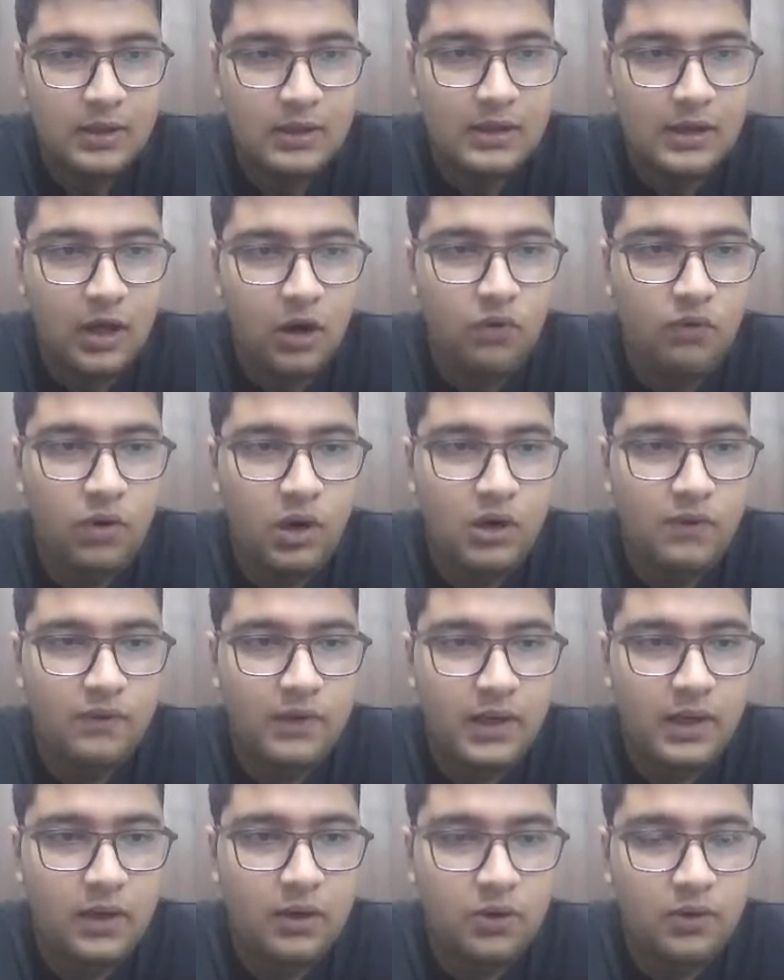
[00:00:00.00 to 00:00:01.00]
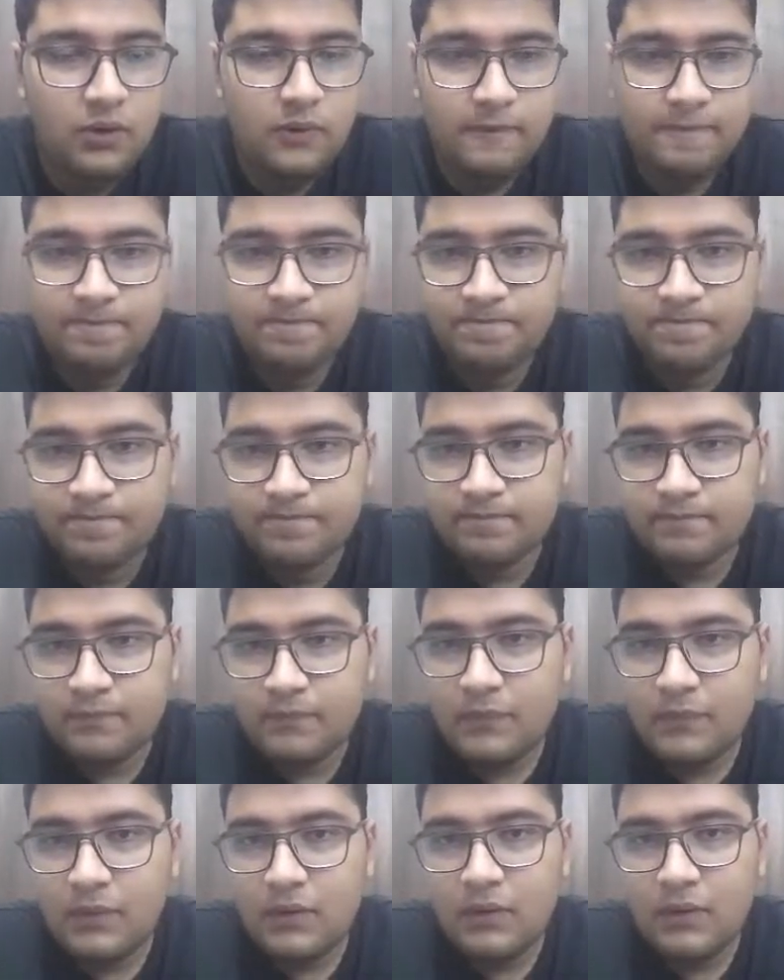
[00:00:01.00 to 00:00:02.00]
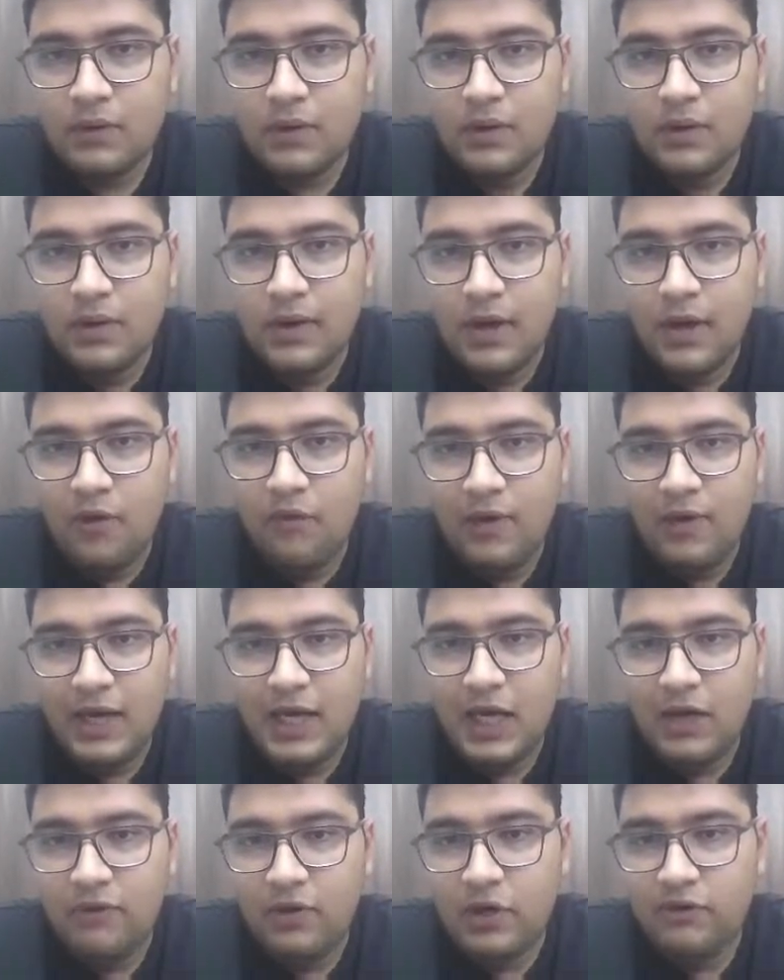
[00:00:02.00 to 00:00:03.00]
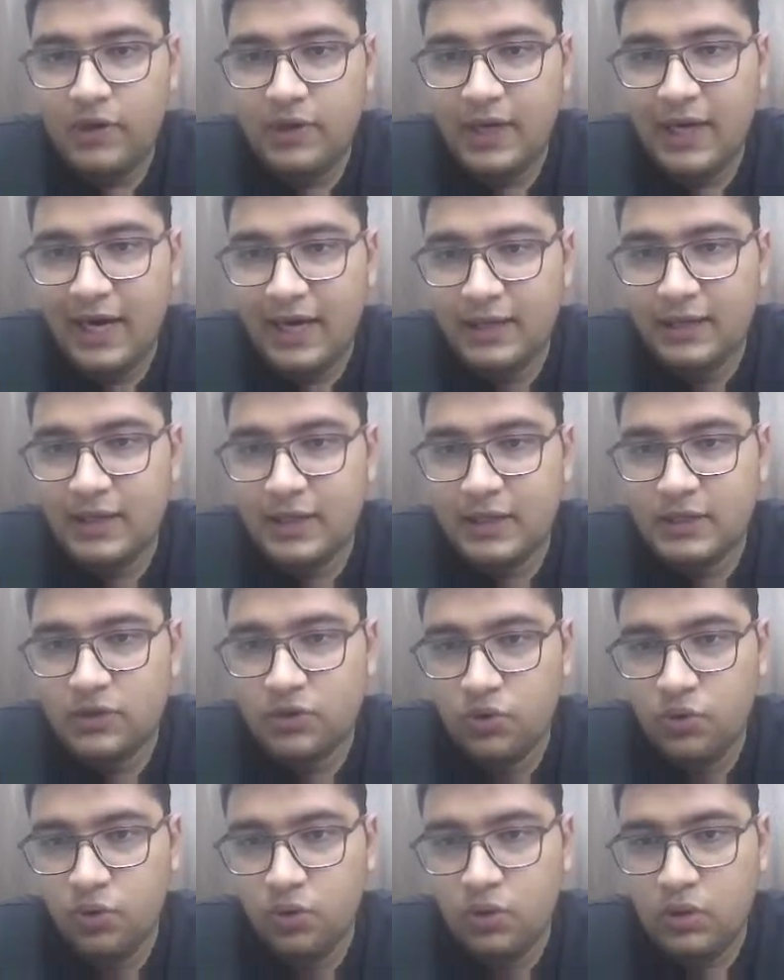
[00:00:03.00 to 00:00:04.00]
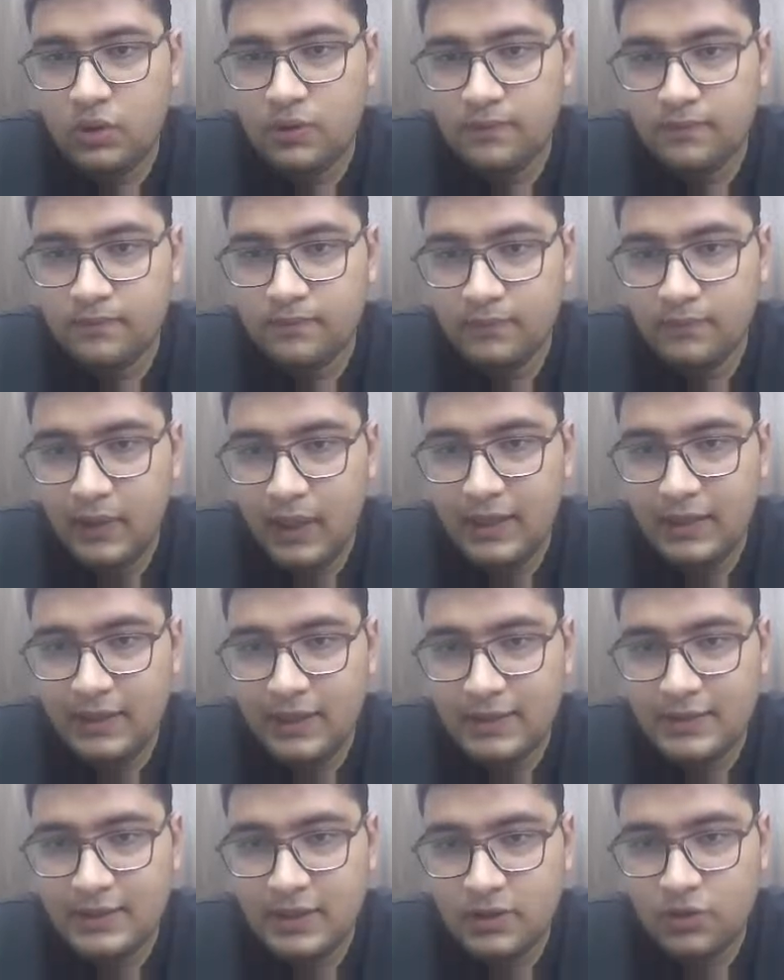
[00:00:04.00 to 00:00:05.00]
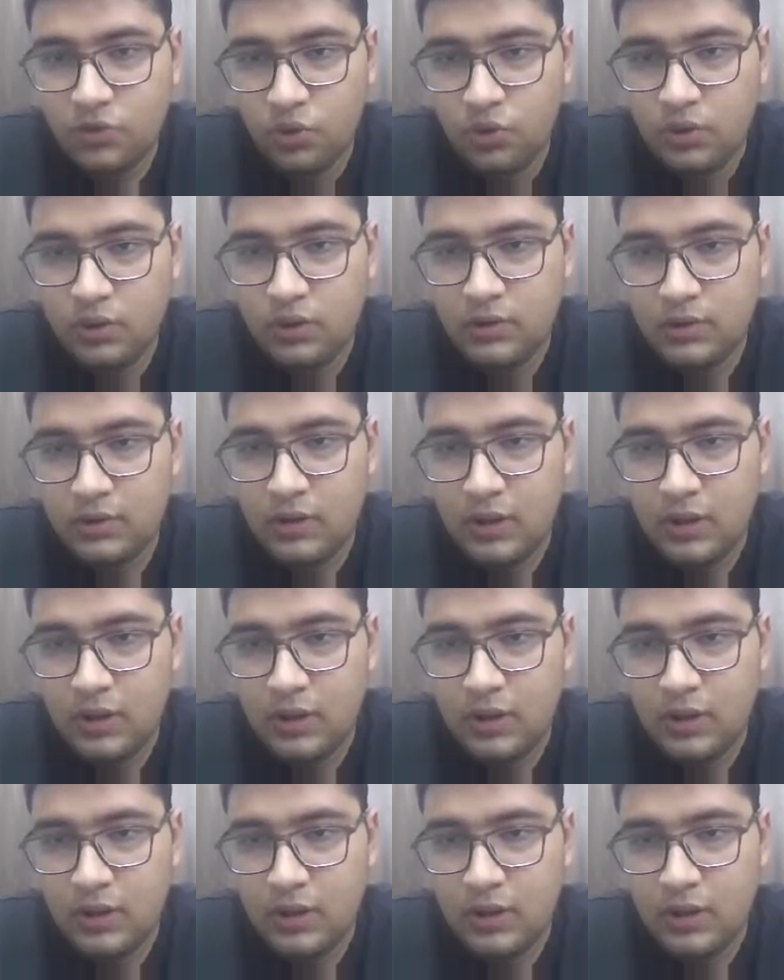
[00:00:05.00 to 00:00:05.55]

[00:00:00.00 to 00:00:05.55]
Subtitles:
Now what we can do whenever we get this root, right? This is root.